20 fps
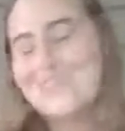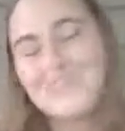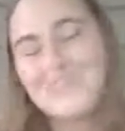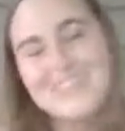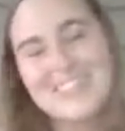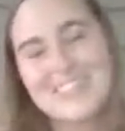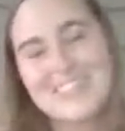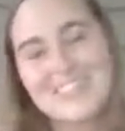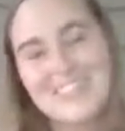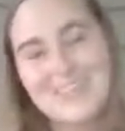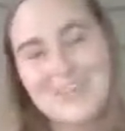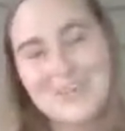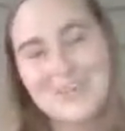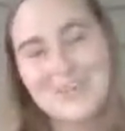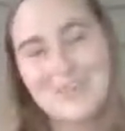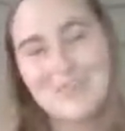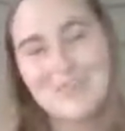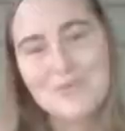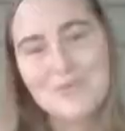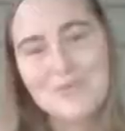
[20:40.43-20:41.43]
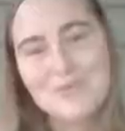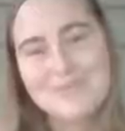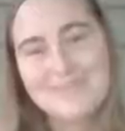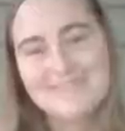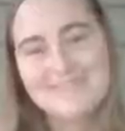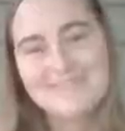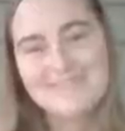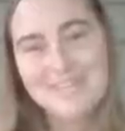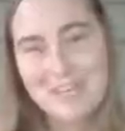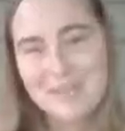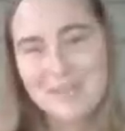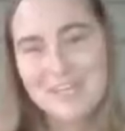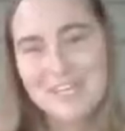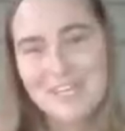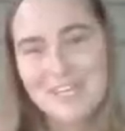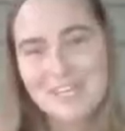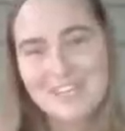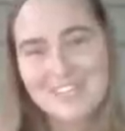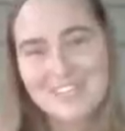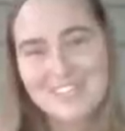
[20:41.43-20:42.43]
really incredible
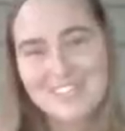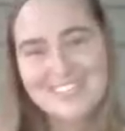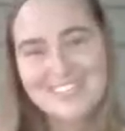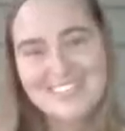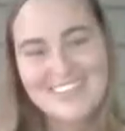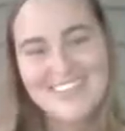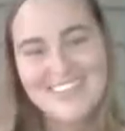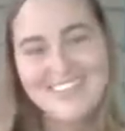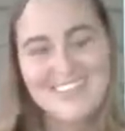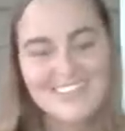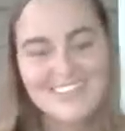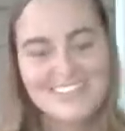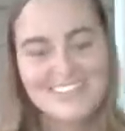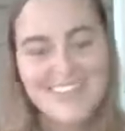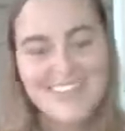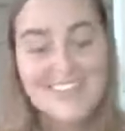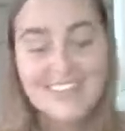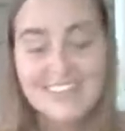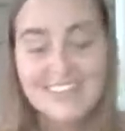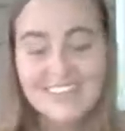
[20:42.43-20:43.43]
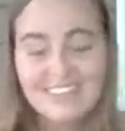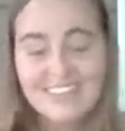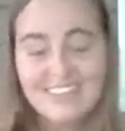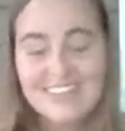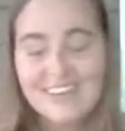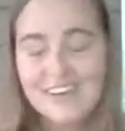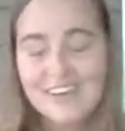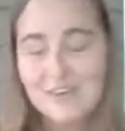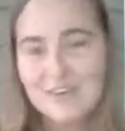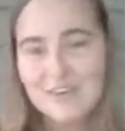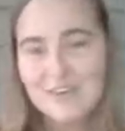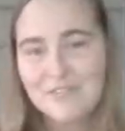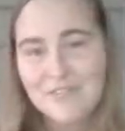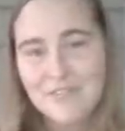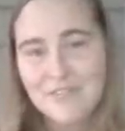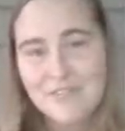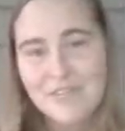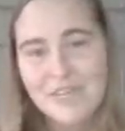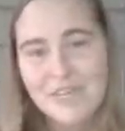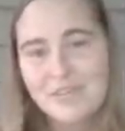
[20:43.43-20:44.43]
foundations. And I think that they are
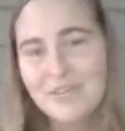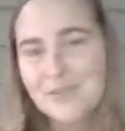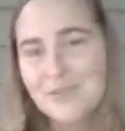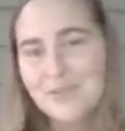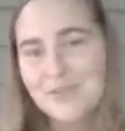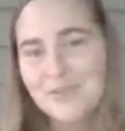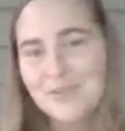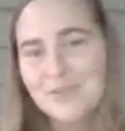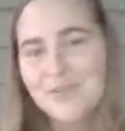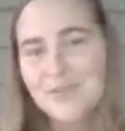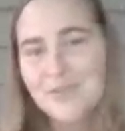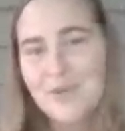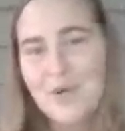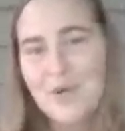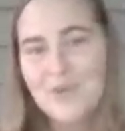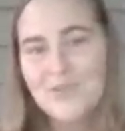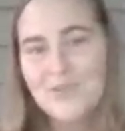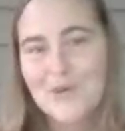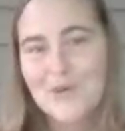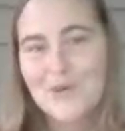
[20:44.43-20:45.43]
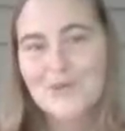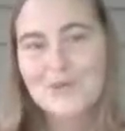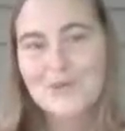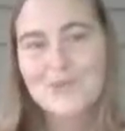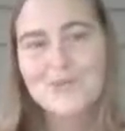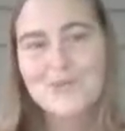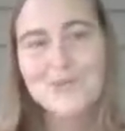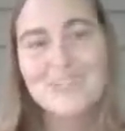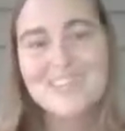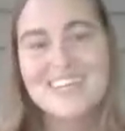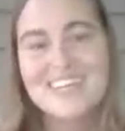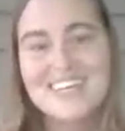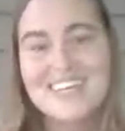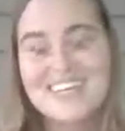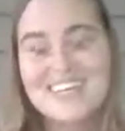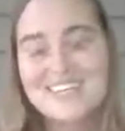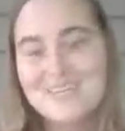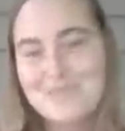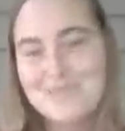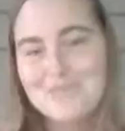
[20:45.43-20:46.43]
for many people as well. So I just want to take
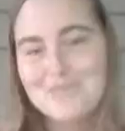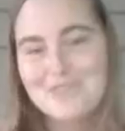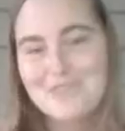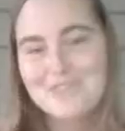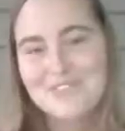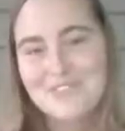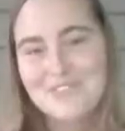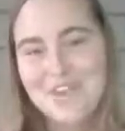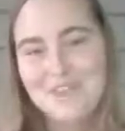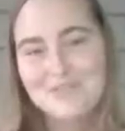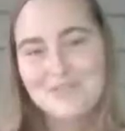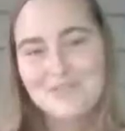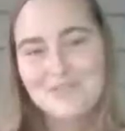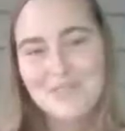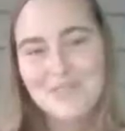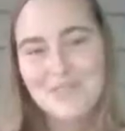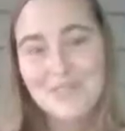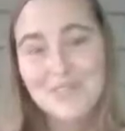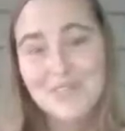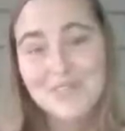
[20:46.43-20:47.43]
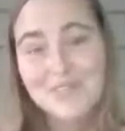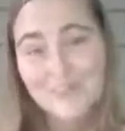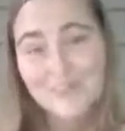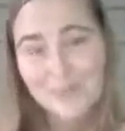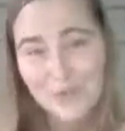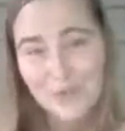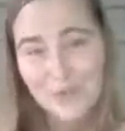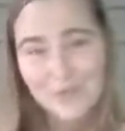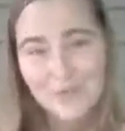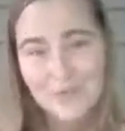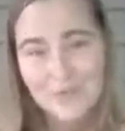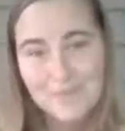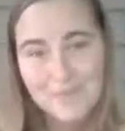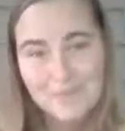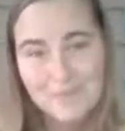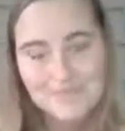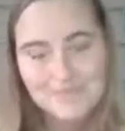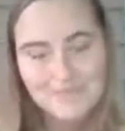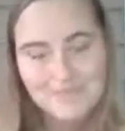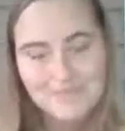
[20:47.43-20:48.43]
a little bit of time to explore them.